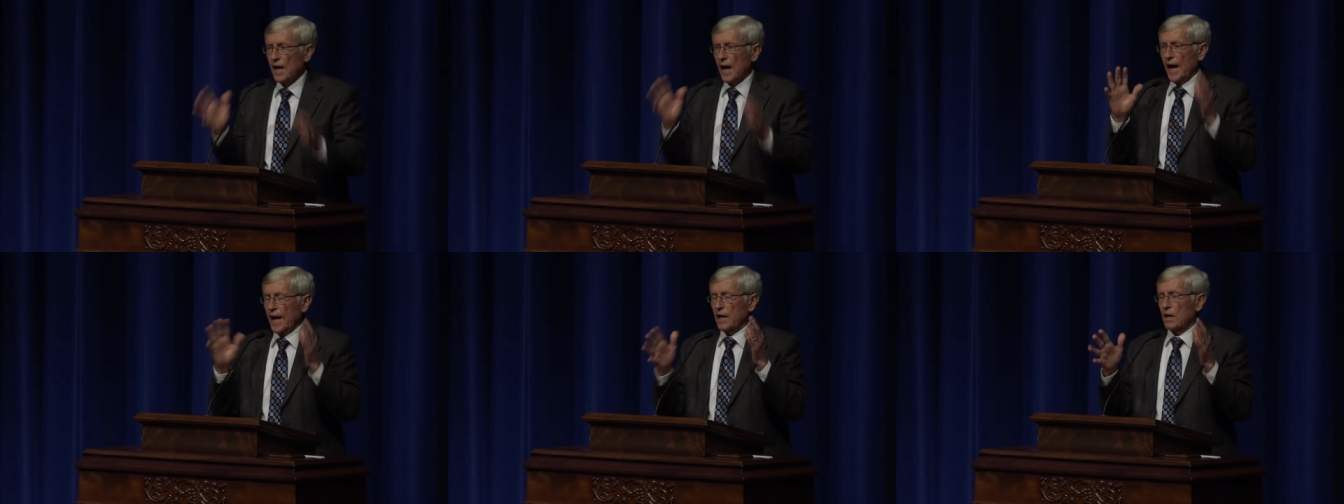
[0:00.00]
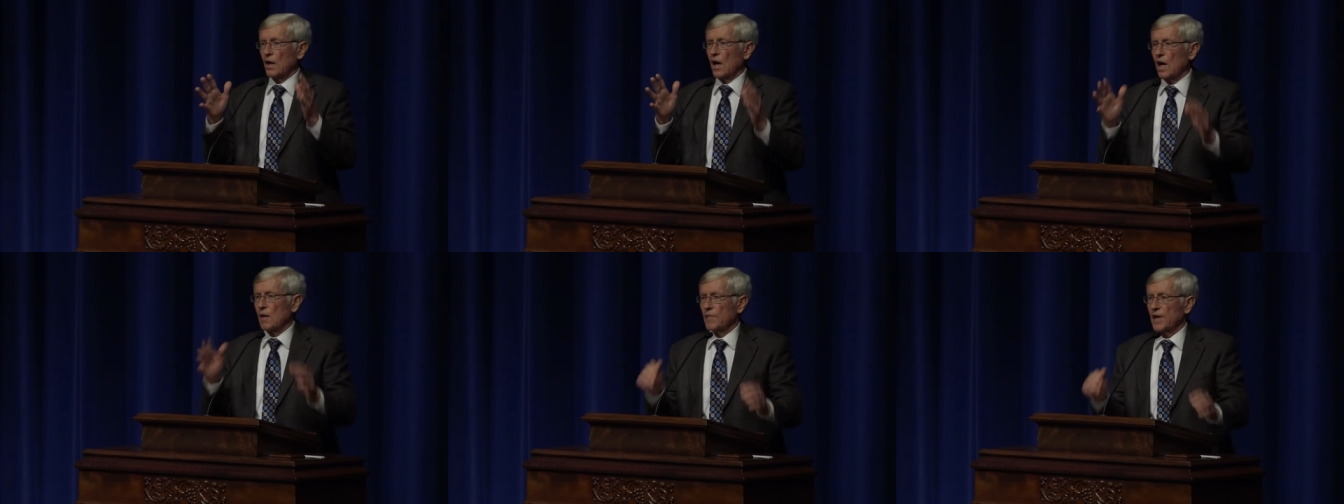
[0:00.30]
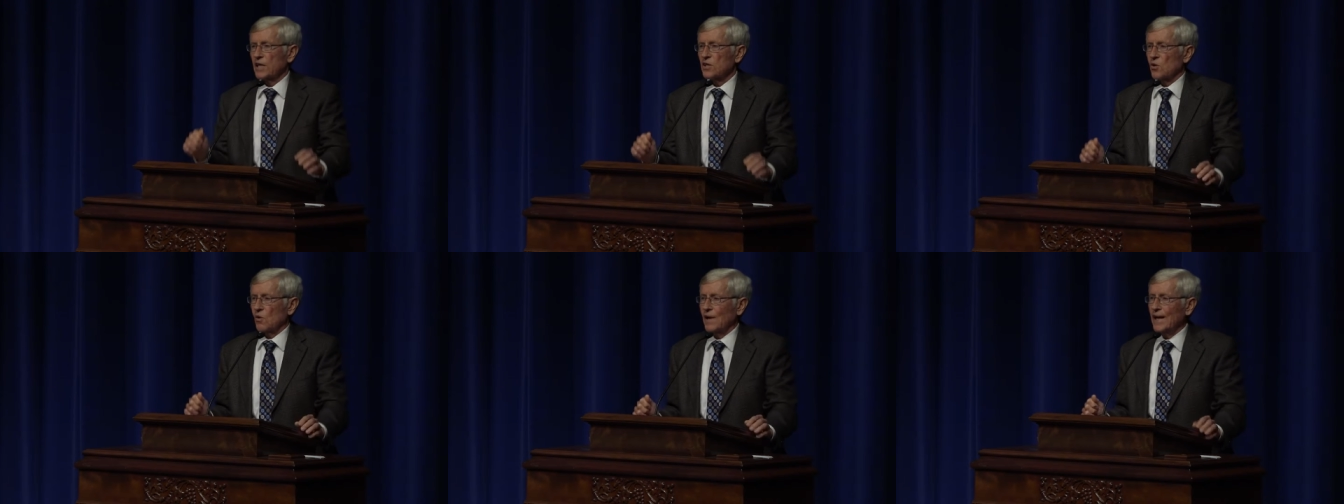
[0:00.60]

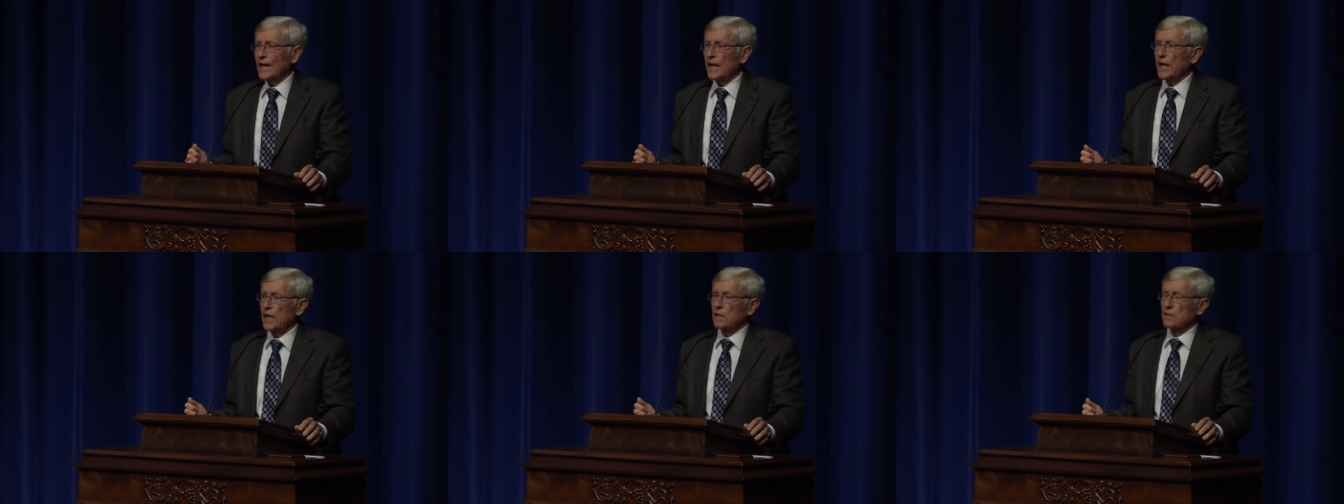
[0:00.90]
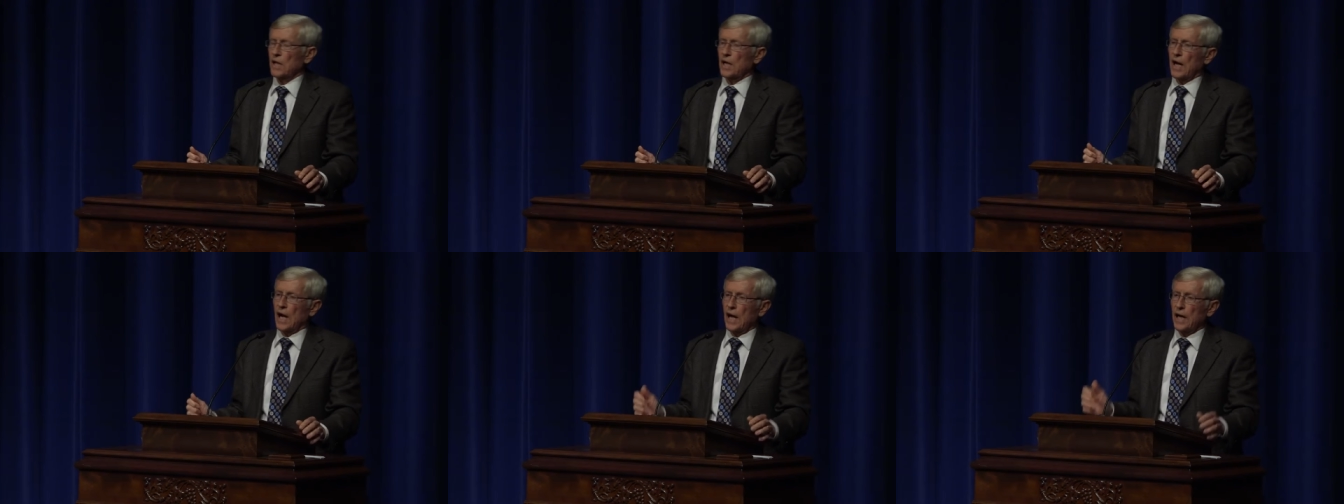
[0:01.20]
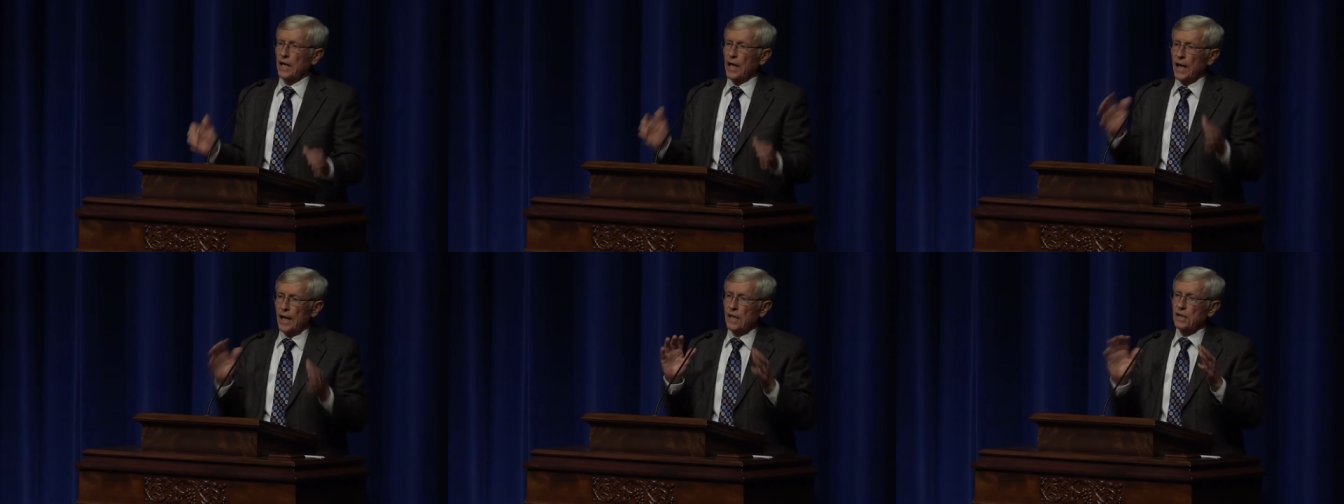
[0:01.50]
economic training that
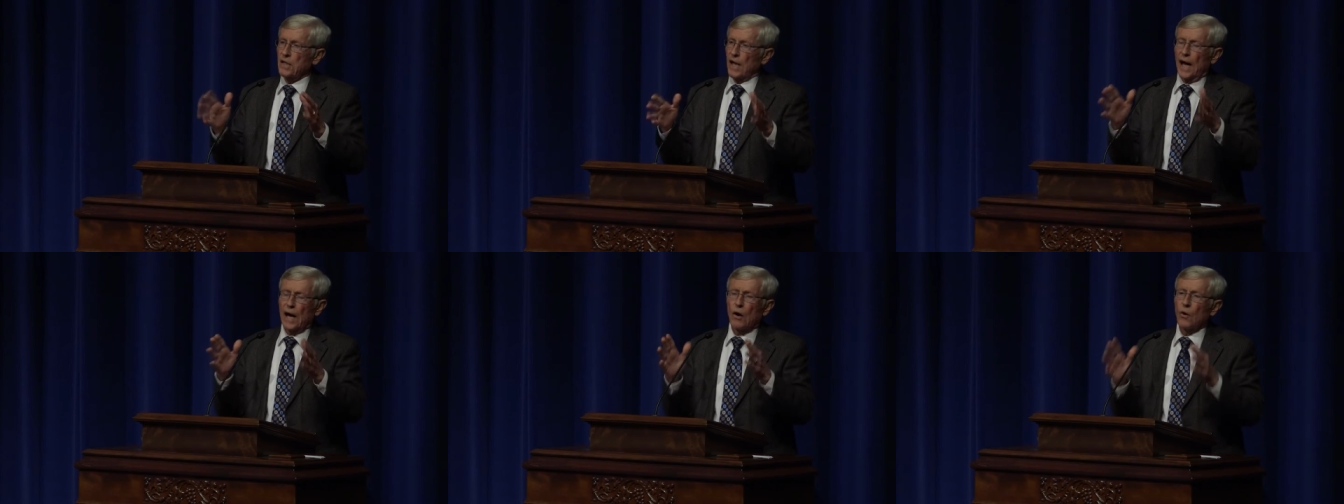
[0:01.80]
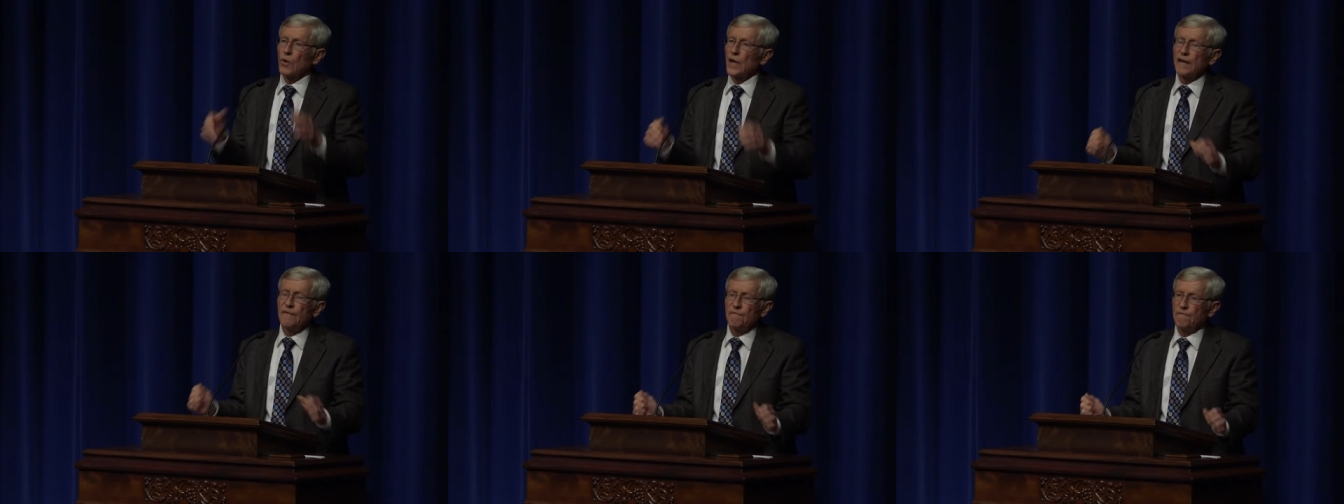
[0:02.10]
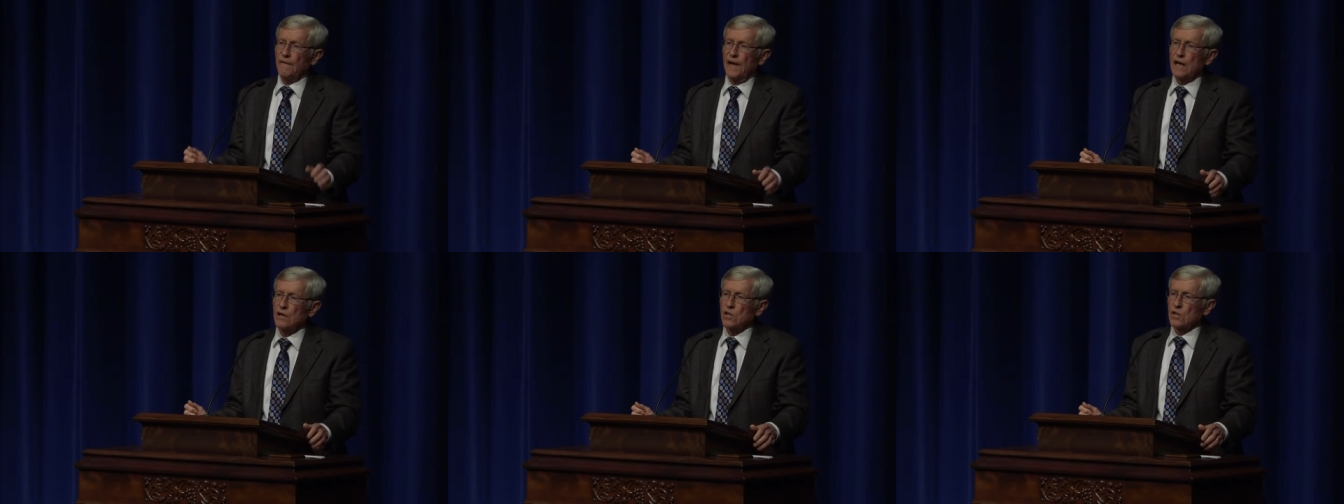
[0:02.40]
I'd had, and I only
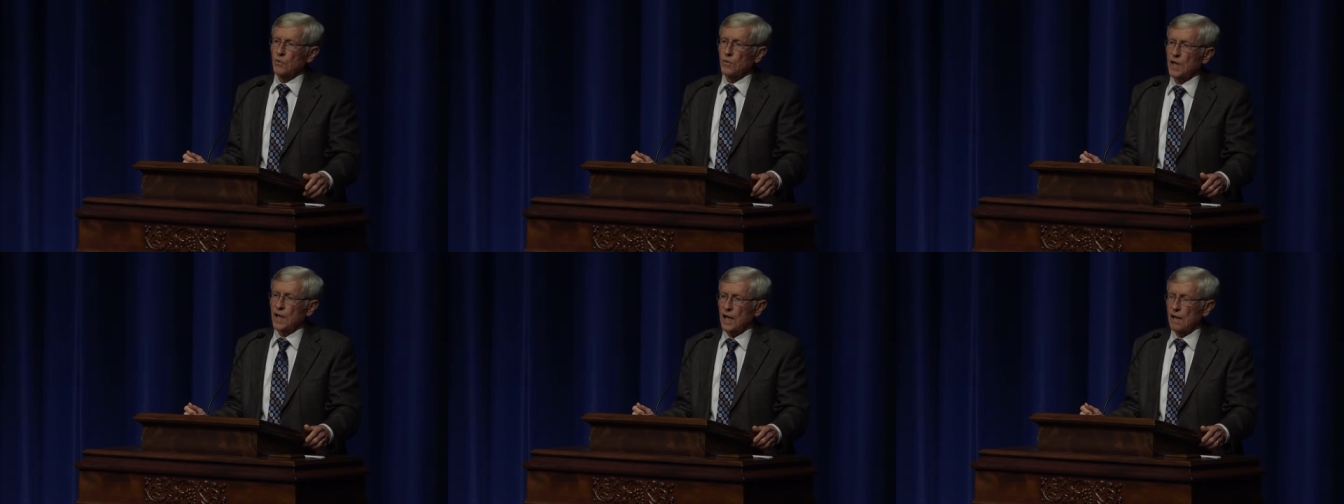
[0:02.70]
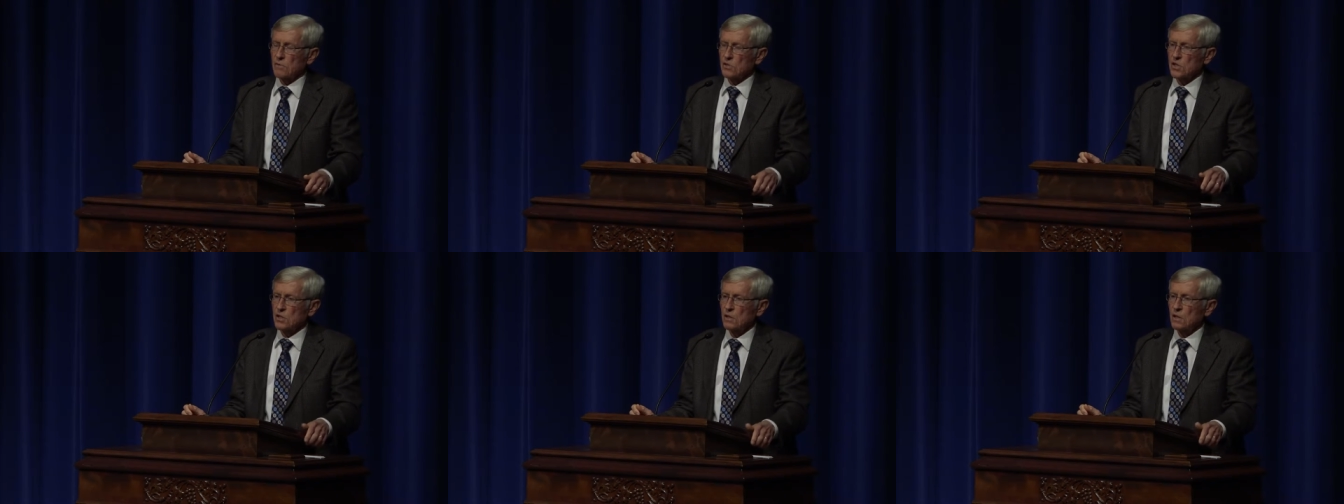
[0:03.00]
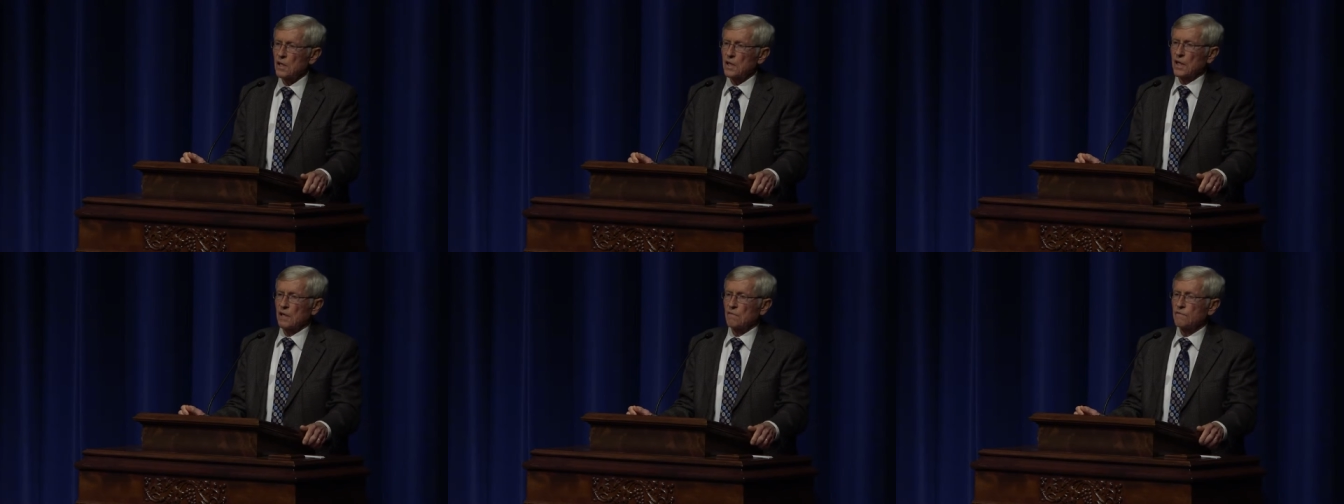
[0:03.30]
found what I was
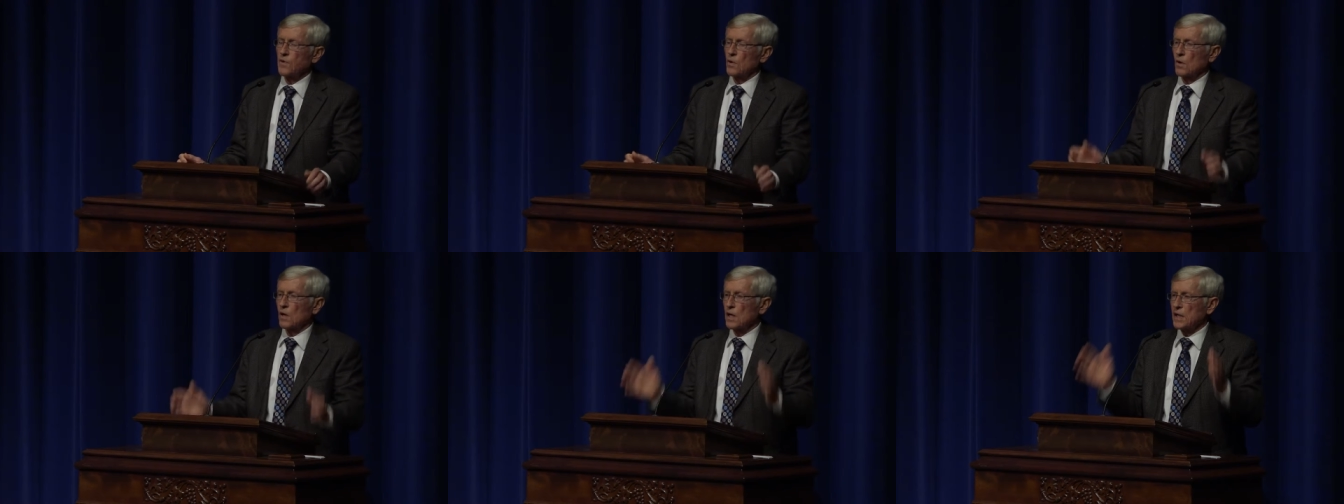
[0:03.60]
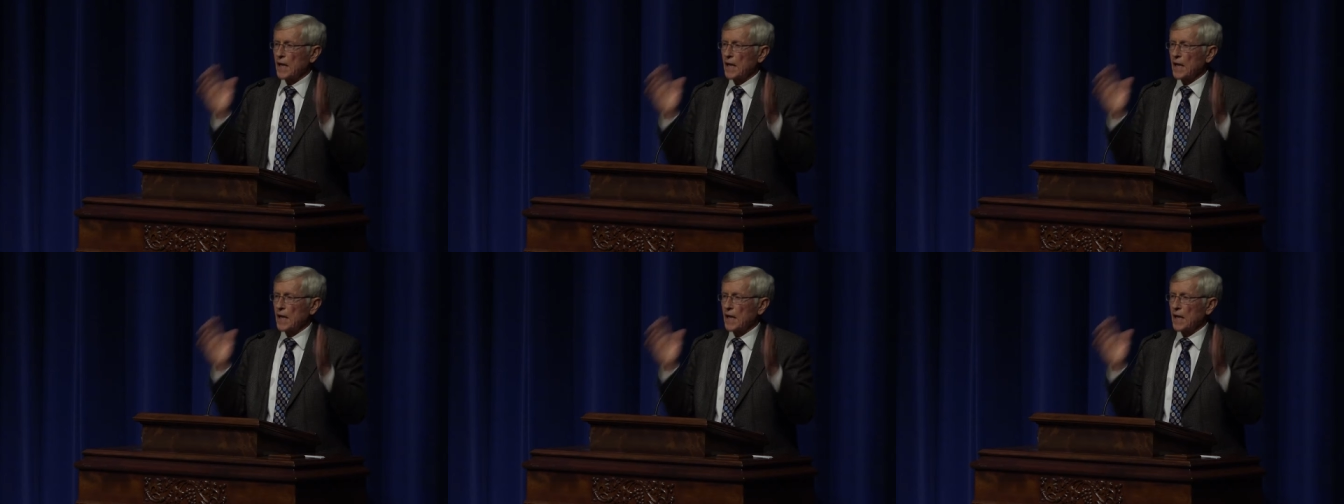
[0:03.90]
looking for,